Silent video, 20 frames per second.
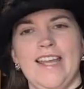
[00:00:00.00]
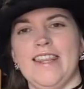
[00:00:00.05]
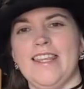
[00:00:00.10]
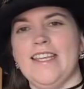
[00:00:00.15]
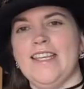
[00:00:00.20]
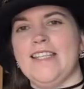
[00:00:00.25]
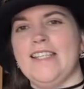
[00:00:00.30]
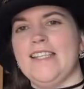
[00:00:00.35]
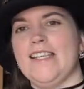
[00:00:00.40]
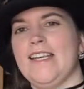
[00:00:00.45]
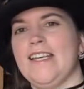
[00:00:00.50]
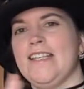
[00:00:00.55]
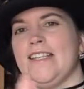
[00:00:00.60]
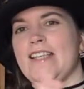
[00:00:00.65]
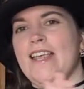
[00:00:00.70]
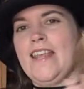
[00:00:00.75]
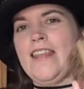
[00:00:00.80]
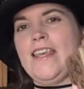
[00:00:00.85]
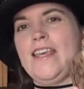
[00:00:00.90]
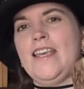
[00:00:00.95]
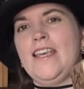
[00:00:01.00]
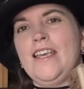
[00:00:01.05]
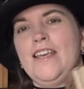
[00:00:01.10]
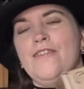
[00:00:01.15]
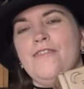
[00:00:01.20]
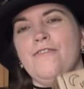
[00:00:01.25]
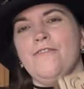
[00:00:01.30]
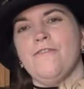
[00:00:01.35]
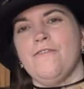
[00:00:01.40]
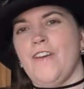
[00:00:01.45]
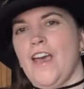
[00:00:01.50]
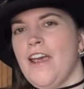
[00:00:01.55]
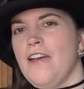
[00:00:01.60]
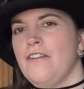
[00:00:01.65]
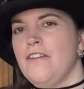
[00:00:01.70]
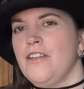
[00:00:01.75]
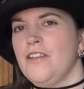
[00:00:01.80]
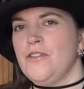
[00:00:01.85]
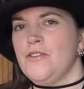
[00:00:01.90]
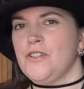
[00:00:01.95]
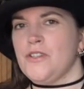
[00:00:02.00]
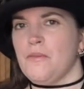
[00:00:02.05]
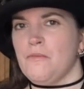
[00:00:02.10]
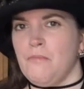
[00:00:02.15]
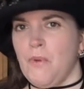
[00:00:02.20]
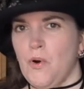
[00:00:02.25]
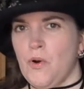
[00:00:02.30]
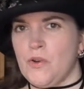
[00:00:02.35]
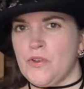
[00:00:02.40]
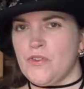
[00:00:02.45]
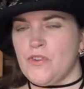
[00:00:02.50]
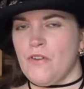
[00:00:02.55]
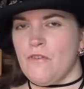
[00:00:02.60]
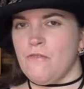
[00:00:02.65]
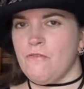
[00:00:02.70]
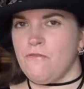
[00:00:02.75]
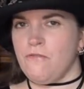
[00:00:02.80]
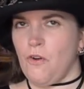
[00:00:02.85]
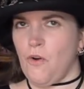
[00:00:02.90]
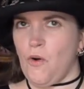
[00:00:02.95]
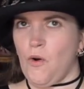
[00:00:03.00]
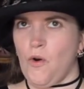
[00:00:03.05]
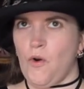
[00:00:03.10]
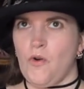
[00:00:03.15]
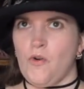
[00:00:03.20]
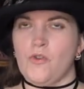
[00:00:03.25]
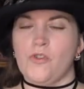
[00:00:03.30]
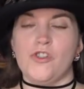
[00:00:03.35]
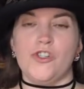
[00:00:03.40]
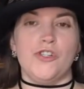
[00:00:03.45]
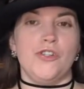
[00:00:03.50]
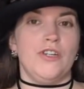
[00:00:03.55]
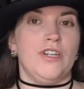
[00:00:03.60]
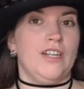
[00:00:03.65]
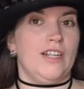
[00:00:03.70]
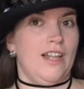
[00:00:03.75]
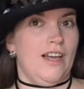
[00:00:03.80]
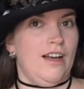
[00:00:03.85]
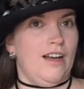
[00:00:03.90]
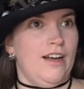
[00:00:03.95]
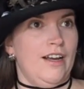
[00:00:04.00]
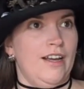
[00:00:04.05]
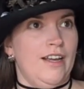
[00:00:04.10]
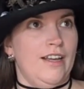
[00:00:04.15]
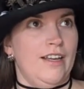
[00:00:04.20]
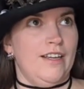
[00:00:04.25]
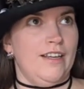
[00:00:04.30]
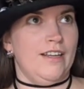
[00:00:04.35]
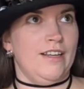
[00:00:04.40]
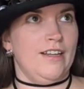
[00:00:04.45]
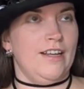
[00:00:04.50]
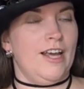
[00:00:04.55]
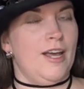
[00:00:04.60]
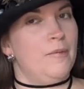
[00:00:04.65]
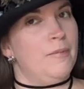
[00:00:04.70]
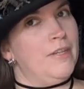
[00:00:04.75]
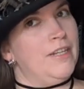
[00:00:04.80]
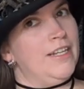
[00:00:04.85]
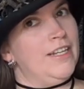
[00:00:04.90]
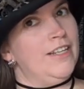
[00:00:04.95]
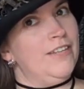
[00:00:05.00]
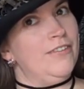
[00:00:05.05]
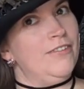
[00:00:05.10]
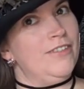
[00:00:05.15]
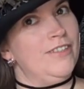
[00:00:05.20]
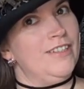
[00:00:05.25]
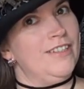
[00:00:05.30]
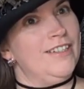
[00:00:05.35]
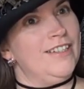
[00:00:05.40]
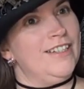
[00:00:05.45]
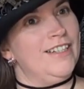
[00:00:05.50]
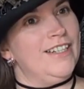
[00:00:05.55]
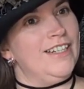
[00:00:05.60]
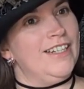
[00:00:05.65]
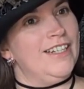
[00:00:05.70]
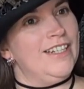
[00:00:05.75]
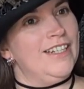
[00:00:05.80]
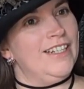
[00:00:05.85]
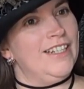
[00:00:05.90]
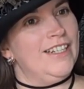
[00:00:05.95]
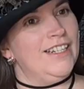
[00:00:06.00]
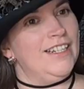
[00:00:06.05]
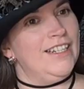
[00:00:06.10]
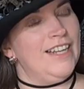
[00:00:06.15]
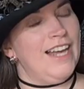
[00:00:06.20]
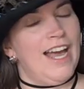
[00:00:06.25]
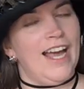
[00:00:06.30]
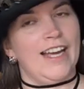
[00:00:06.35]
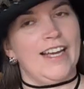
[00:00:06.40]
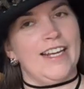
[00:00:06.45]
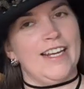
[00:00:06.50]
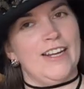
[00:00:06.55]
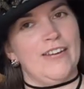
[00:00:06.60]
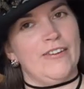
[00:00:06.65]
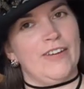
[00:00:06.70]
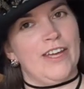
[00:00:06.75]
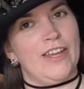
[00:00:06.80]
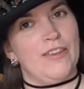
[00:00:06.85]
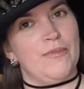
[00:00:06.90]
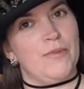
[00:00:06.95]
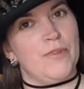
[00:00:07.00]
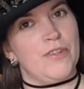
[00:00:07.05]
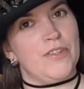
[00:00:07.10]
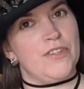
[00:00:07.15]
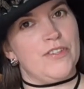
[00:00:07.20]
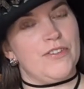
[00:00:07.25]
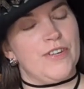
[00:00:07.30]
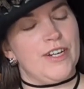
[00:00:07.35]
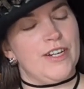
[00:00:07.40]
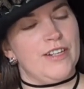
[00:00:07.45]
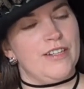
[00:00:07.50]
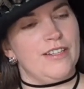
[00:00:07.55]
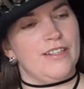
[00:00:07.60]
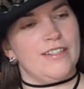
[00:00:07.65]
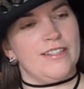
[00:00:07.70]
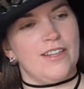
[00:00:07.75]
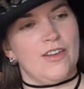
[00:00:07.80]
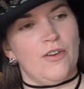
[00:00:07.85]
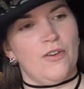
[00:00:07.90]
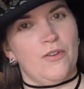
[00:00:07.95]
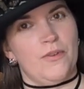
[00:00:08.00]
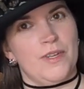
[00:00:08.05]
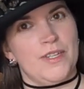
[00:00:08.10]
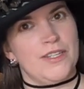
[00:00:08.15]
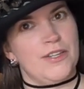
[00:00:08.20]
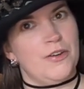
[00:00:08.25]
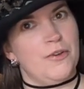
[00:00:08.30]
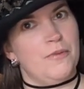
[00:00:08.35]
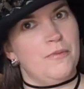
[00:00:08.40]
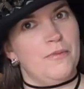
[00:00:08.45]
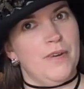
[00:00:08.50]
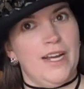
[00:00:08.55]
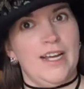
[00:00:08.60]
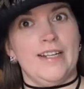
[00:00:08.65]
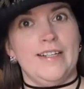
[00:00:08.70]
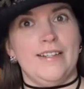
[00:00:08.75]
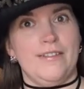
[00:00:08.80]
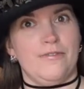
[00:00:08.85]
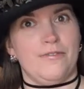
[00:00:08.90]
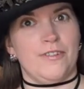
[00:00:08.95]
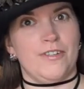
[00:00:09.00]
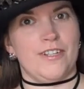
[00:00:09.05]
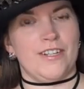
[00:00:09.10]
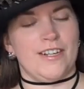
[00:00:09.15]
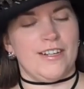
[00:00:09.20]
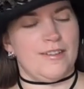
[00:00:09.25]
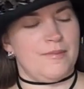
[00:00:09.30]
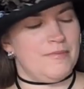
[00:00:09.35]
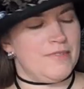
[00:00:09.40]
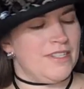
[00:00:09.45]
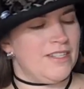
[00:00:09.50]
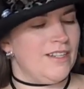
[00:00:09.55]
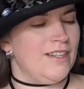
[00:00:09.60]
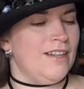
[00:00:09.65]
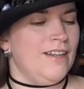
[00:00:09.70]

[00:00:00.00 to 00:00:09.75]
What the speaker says: This is the Fairyloot box for July, I believe. I can never get the months right because they always come at different times.